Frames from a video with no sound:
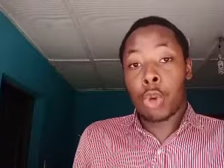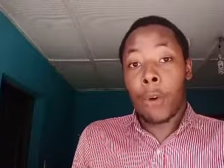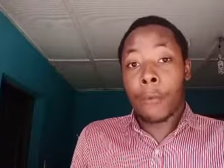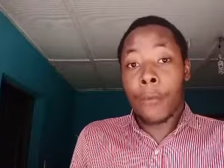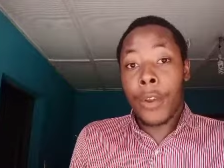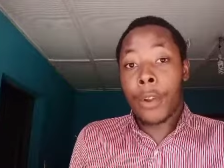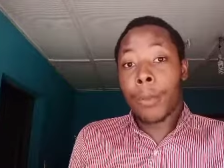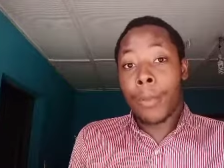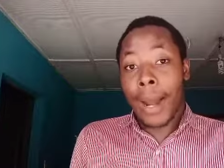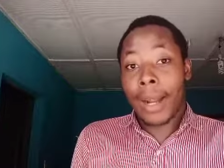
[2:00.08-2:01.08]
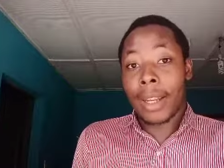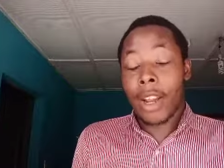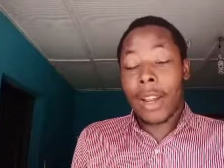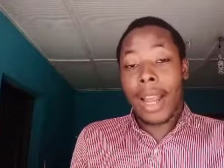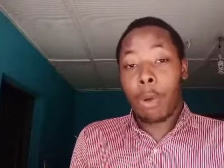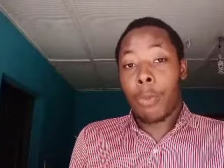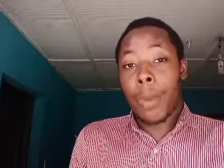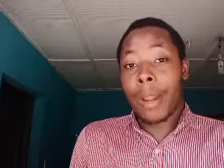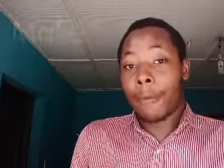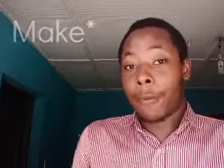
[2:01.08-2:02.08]
show off feel bad, like we
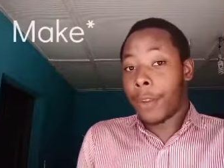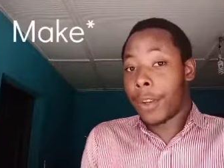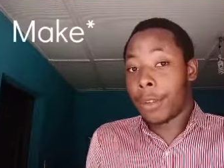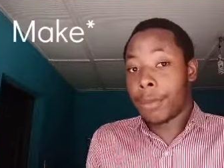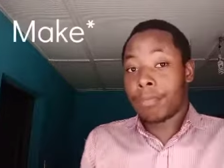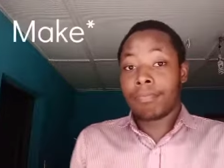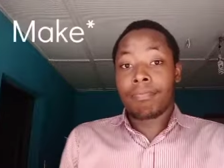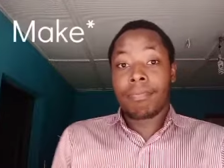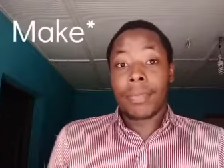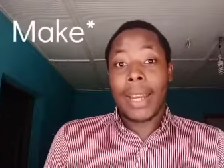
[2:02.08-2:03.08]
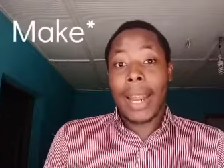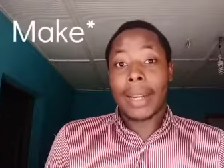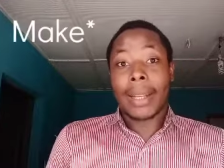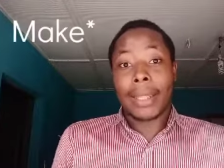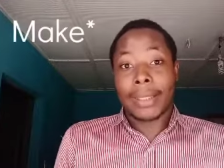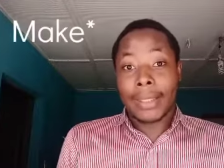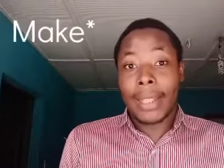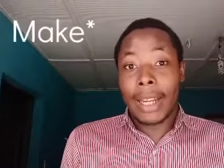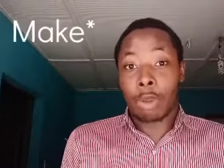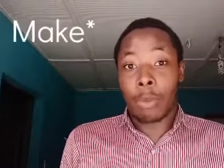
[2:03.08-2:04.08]
make them feel like they are
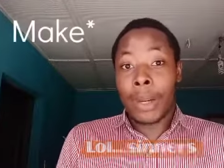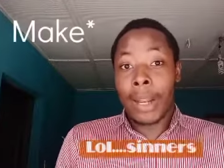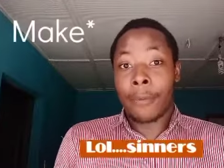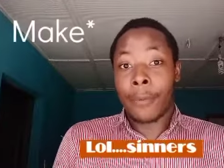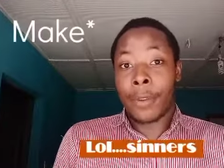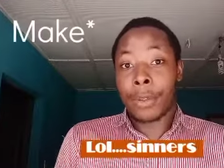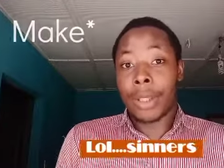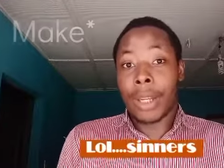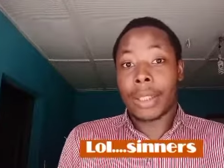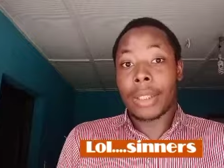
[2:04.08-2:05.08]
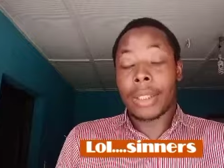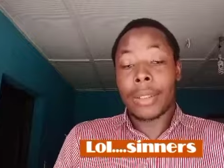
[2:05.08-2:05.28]
sinners. We make them feel that,